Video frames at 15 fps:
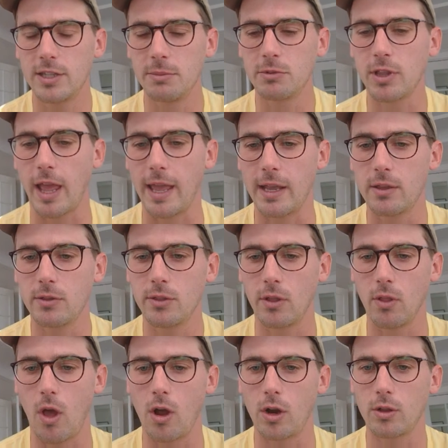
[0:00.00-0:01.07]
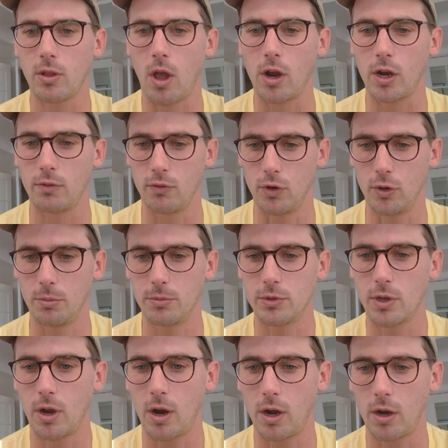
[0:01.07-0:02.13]
Seems like the longer
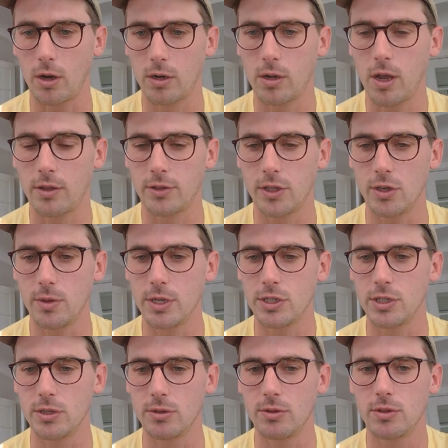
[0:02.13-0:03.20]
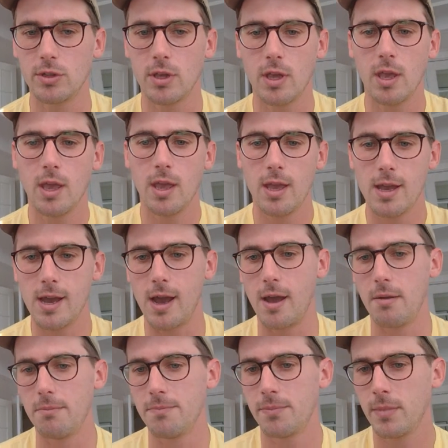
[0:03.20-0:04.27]
rooms are causing you issues.
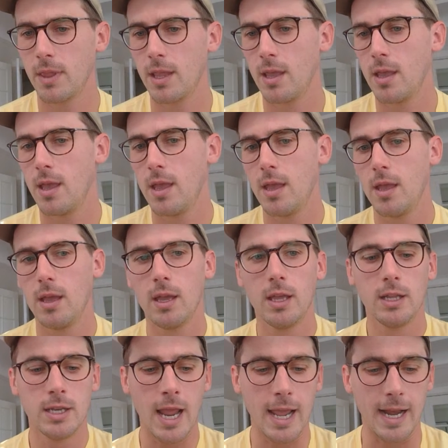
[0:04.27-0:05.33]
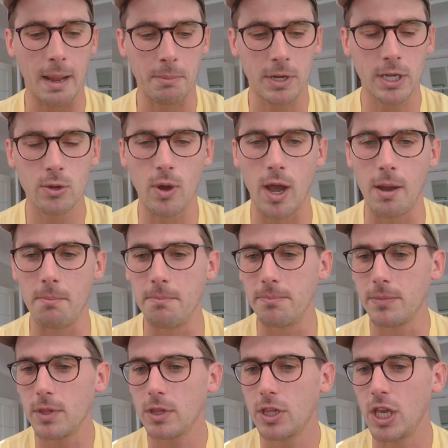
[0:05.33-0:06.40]
Nate, I'm going
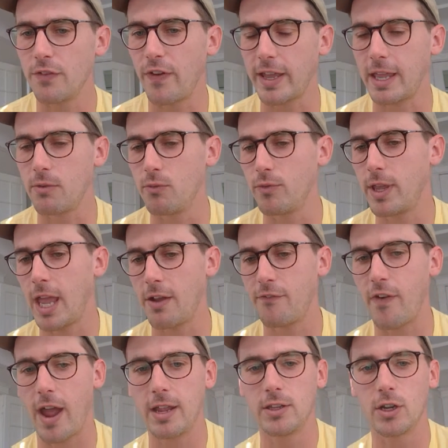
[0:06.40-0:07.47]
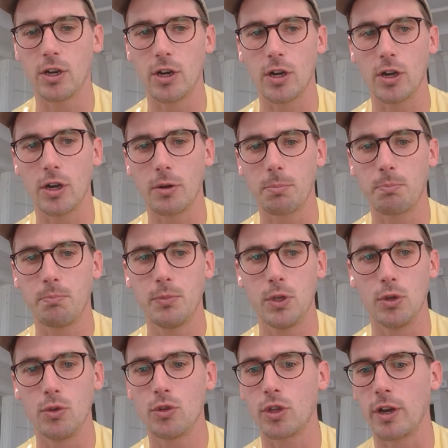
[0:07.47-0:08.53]
to see if I can't find your
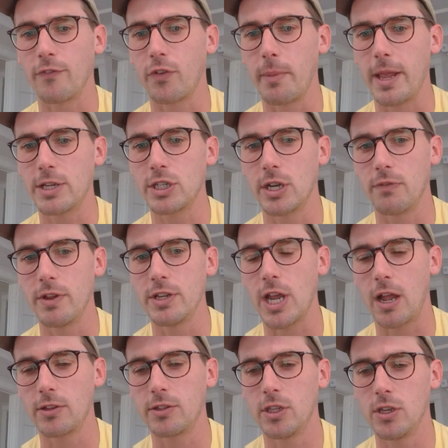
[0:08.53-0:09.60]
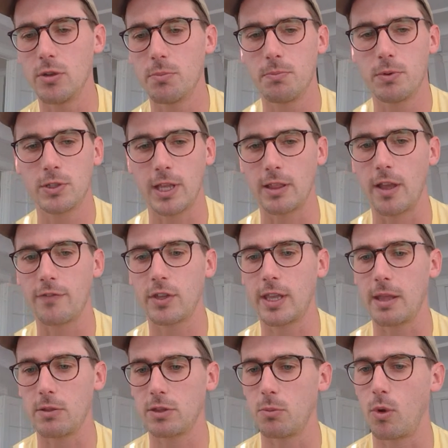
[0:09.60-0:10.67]
user information and reach out to you, because I'd love
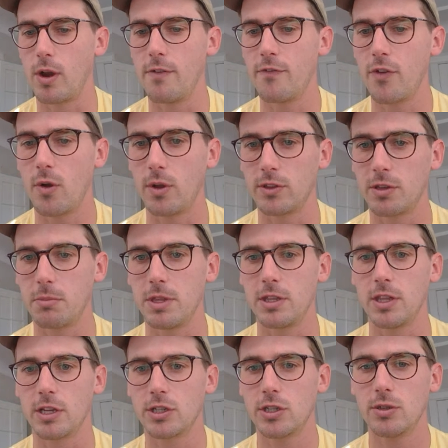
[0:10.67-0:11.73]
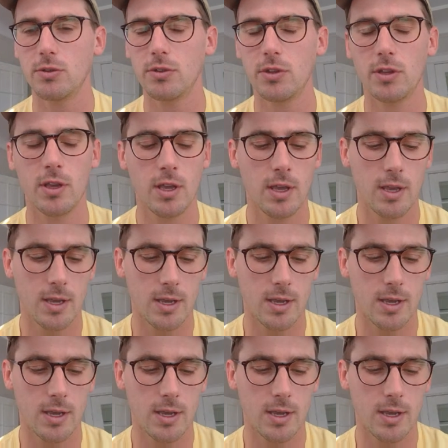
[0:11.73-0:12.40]
to get some more info on some of these issues.